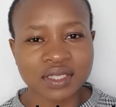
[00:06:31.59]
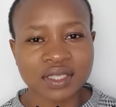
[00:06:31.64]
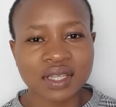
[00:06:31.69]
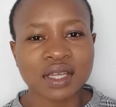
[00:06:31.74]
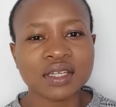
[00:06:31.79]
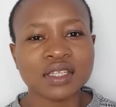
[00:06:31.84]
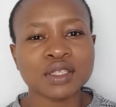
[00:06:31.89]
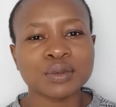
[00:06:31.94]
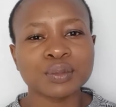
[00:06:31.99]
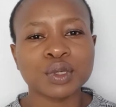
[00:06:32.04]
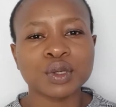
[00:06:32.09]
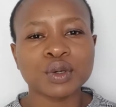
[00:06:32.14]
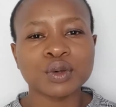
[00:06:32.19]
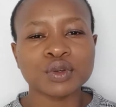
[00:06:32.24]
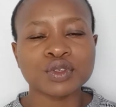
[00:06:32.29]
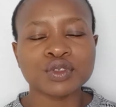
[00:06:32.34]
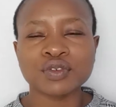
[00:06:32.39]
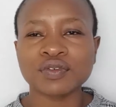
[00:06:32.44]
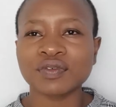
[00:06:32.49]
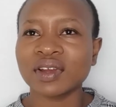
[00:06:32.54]
That is
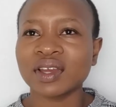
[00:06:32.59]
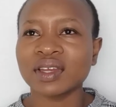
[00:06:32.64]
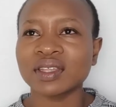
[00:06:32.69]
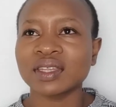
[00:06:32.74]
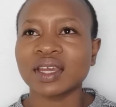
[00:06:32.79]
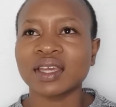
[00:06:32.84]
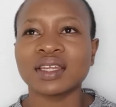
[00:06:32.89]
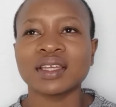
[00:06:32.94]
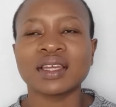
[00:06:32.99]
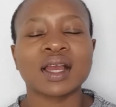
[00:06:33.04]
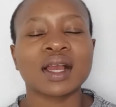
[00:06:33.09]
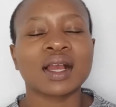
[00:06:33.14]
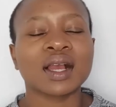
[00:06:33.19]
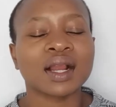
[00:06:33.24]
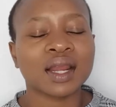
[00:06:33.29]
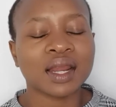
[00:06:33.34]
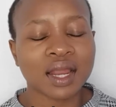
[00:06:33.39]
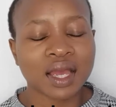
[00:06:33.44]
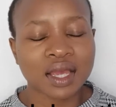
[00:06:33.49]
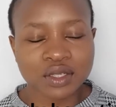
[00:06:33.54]
because you find that in a
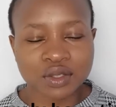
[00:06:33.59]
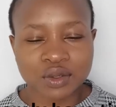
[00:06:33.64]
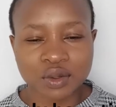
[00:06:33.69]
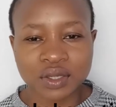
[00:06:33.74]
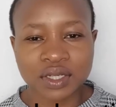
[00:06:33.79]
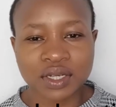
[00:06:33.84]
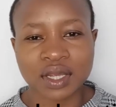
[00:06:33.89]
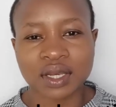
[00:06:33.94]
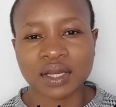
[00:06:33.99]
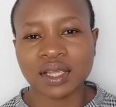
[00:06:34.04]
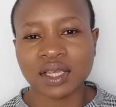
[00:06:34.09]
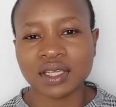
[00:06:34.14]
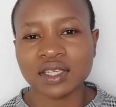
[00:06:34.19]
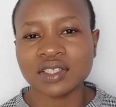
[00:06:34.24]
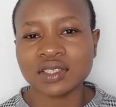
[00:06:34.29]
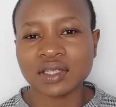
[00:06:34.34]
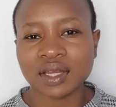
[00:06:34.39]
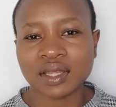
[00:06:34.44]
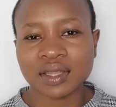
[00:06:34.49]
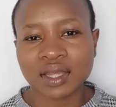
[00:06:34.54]
class or in a
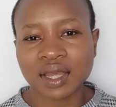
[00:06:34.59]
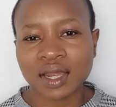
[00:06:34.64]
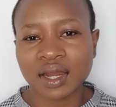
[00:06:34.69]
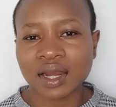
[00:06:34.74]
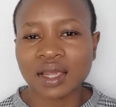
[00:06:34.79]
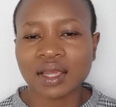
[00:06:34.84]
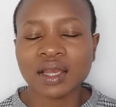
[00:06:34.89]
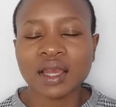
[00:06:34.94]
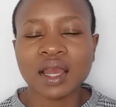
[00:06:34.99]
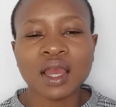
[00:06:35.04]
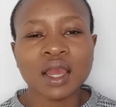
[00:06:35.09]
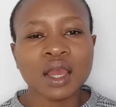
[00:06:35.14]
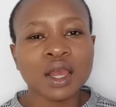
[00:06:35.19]
lecture, there are like